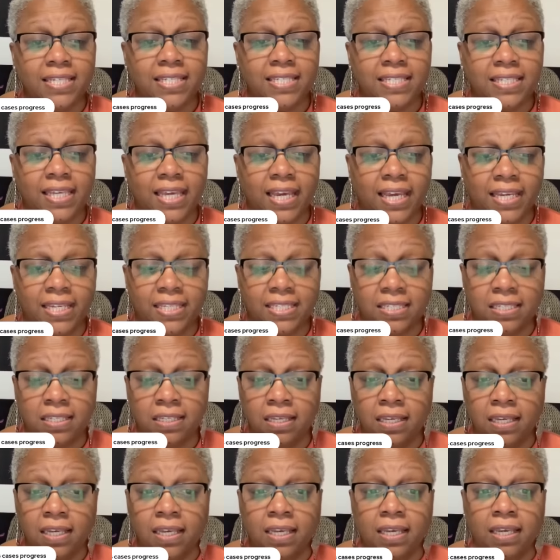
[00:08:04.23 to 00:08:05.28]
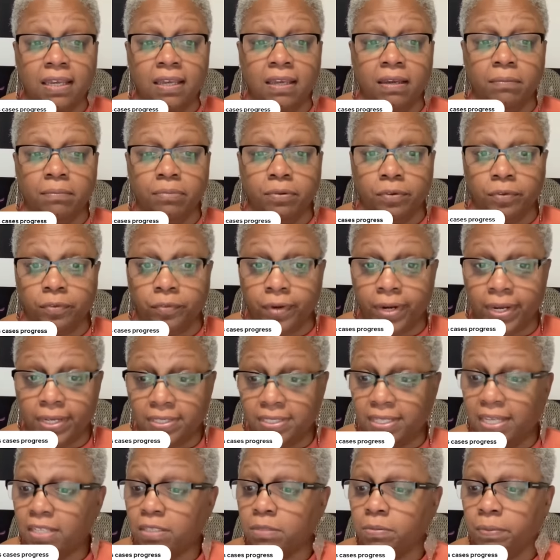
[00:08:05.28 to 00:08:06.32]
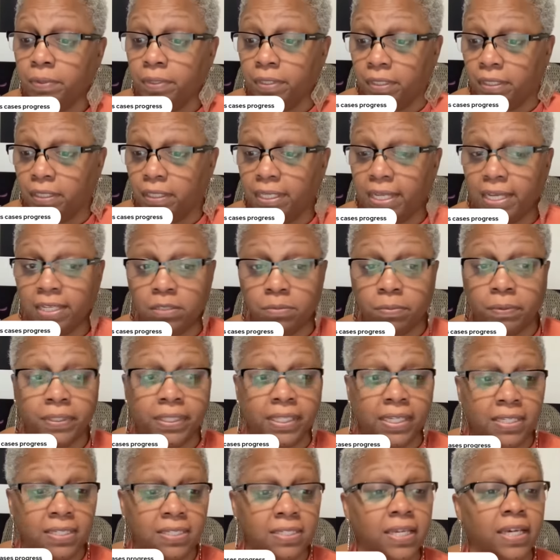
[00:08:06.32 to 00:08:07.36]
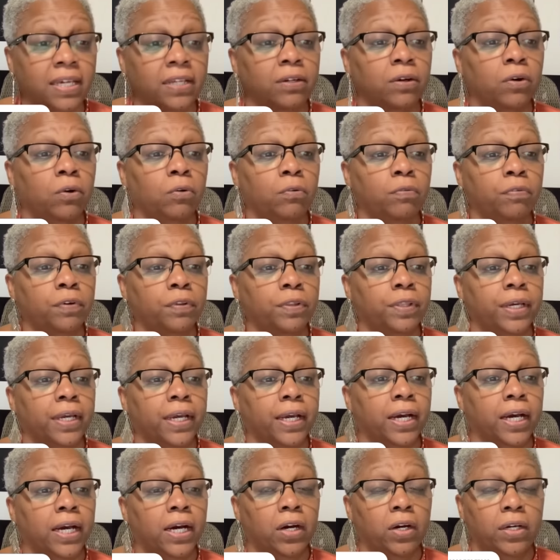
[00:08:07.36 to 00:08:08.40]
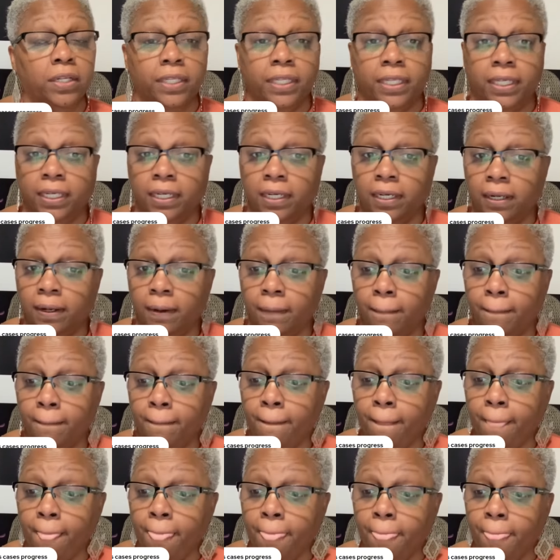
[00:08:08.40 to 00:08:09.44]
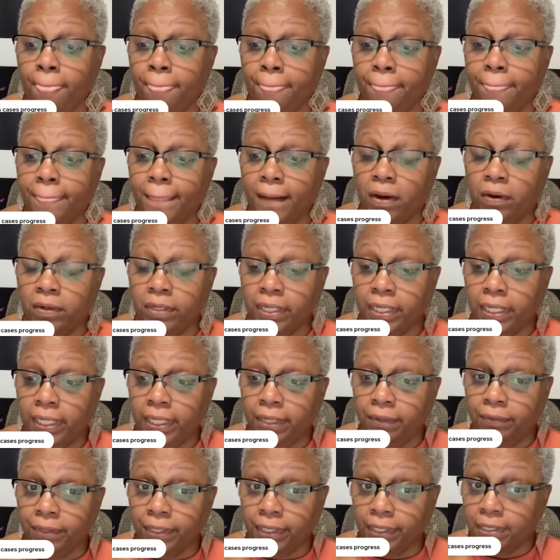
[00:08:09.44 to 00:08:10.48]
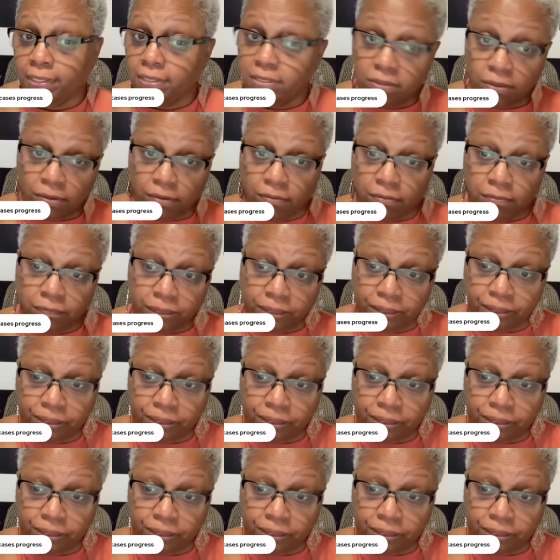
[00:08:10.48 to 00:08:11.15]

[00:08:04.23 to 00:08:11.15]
his case progressed. That's what they said over there on the hearing. So,